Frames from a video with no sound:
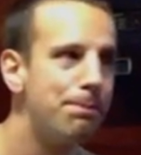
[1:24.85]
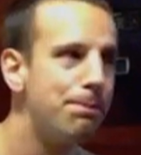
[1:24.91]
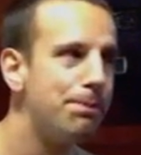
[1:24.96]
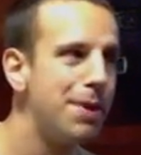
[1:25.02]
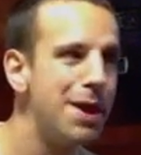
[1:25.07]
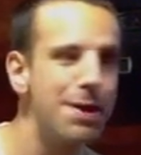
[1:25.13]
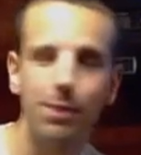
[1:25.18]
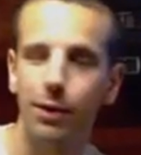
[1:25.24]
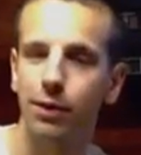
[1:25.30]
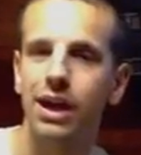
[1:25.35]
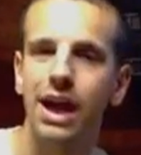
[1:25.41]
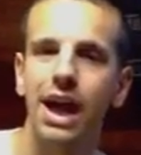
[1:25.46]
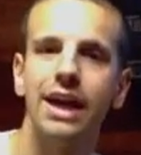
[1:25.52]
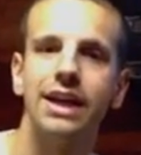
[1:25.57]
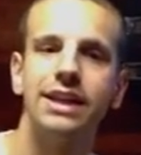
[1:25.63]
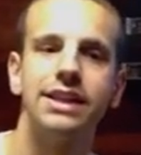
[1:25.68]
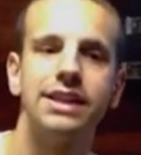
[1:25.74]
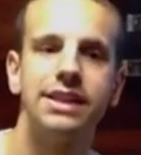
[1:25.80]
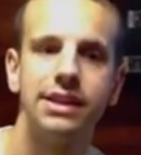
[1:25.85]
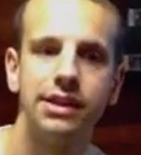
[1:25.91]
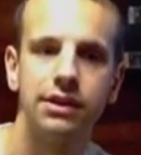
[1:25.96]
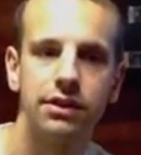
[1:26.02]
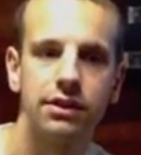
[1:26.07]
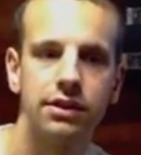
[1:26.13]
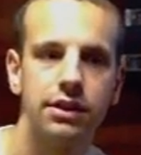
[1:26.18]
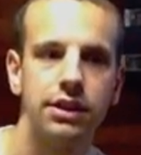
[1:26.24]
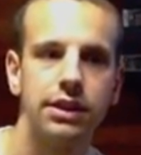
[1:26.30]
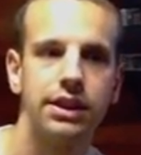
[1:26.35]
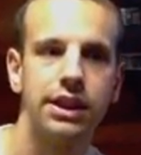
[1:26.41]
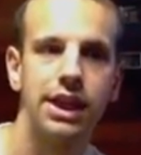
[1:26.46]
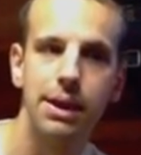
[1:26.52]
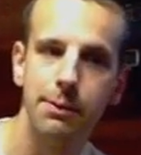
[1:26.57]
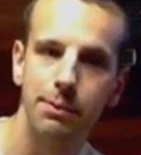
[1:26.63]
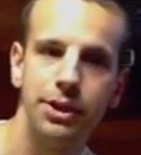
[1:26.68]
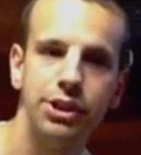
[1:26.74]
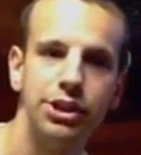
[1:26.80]
People kind of still
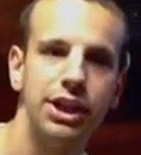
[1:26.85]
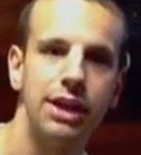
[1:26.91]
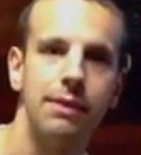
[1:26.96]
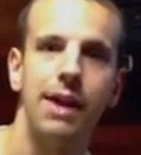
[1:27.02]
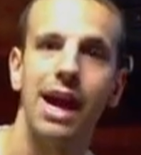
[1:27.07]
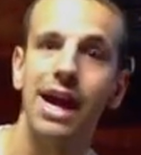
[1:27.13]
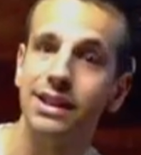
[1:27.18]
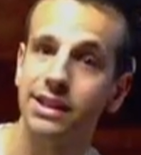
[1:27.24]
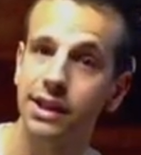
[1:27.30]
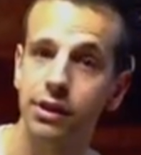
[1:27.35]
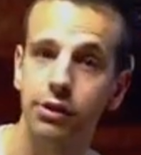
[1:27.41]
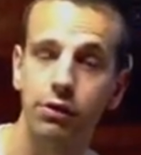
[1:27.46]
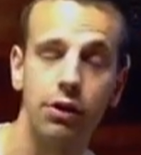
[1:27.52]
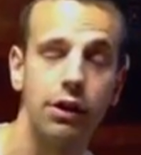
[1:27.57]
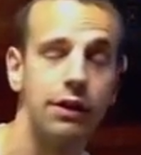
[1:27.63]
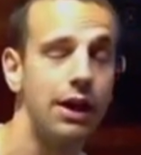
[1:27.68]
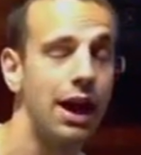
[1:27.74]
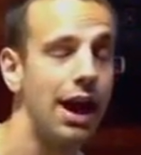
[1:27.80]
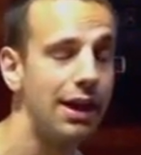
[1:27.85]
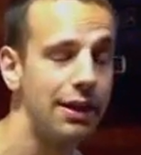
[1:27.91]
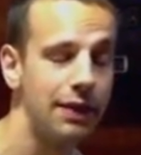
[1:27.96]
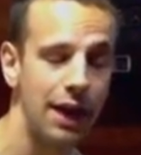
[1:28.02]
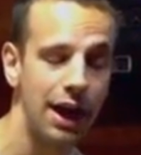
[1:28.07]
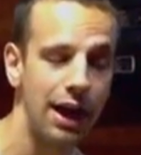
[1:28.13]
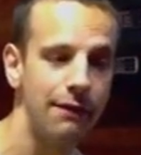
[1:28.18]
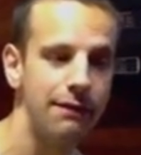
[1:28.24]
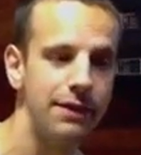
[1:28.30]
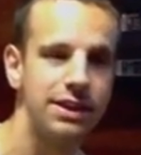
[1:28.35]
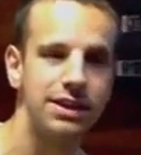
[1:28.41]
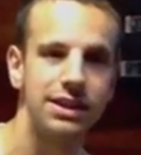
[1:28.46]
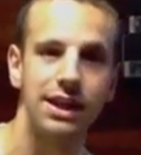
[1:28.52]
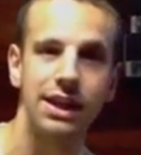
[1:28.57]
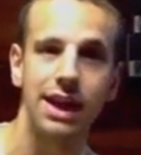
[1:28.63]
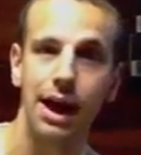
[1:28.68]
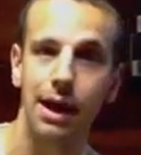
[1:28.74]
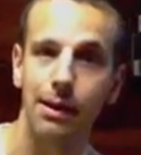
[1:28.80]
keep in shape. As they grow up,
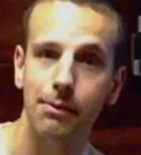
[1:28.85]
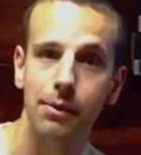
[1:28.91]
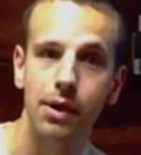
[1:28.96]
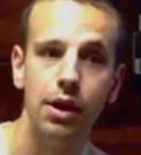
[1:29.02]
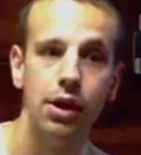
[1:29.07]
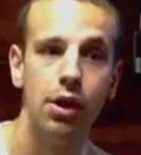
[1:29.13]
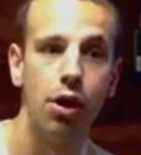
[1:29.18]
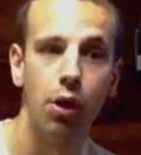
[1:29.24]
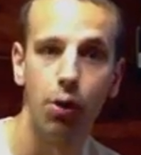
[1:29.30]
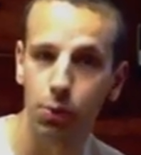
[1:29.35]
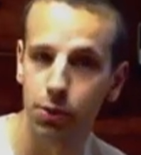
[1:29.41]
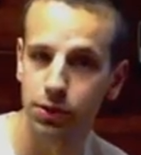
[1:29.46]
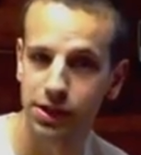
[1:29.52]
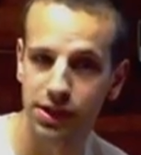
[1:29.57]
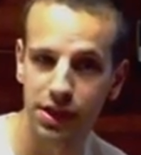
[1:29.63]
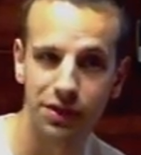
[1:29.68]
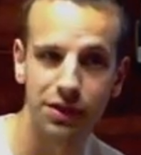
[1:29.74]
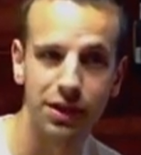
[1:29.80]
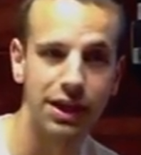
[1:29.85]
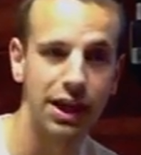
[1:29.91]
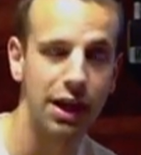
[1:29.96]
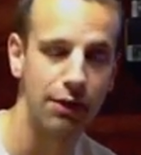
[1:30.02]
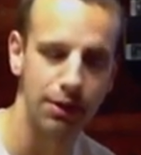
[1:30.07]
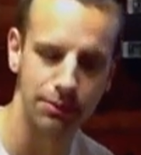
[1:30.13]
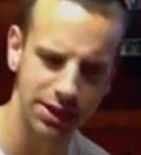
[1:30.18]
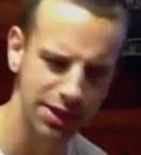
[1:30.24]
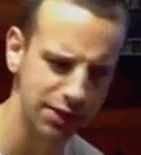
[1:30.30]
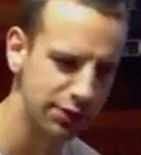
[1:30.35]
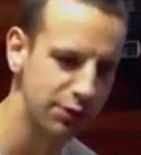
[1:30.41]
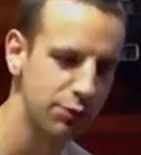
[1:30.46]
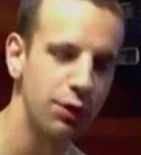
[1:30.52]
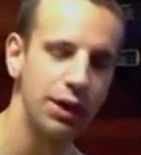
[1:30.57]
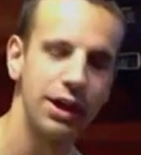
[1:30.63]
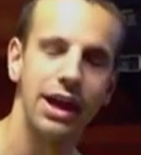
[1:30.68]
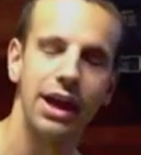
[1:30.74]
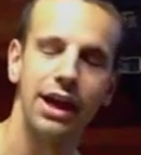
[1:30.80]
obviously, I'm almost 30 now. I'm still
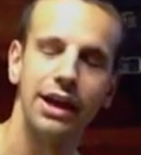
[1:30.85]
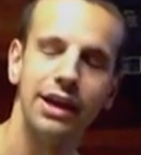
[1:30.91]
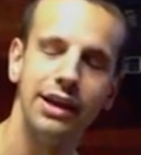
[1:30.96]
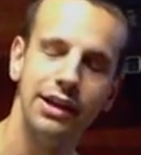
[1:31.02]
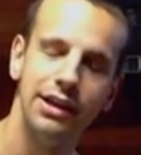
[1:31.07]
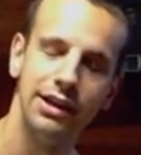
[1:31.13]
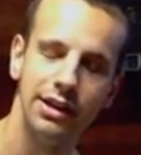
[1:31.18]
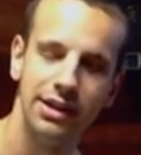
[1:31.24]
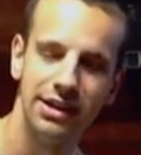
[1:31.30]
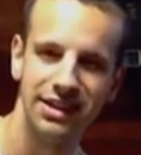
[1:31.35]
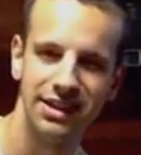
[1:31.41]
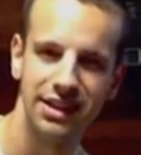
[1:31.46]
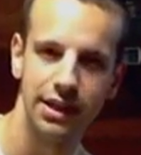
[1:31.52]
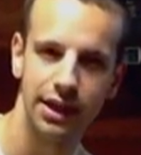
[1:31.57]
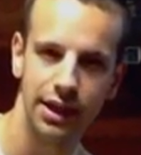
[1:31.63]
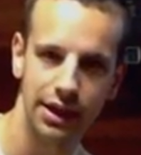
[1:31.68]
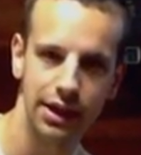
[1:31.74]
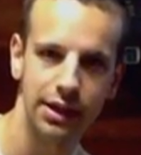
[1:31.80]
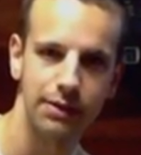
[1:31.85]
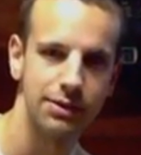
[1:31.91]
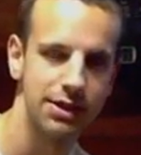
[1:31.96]
29 today.